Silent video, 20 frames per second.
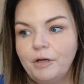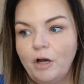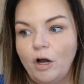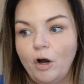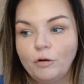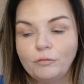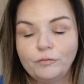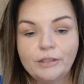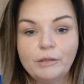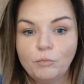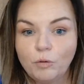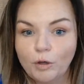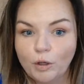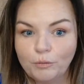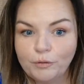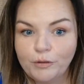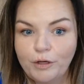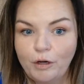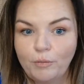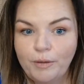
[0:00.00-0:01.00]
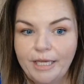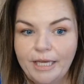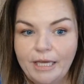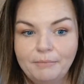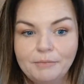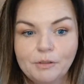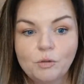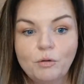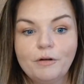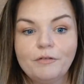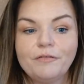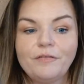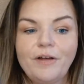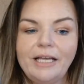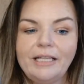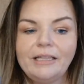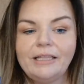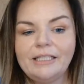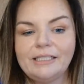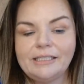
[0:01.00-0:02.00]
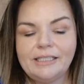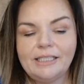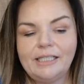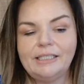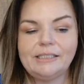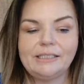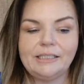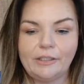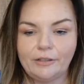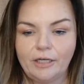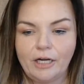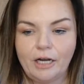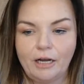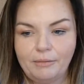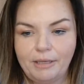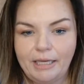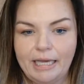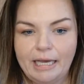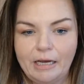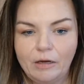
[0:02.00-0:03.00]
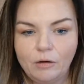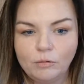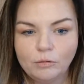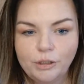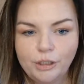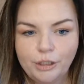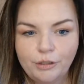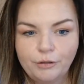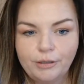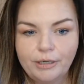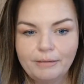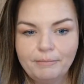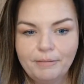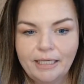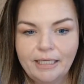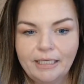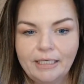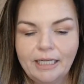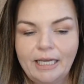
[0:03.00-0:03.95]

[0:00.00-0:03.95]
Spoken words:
hopefully work with OEMs or fight these things that are coming out, you know what I mean?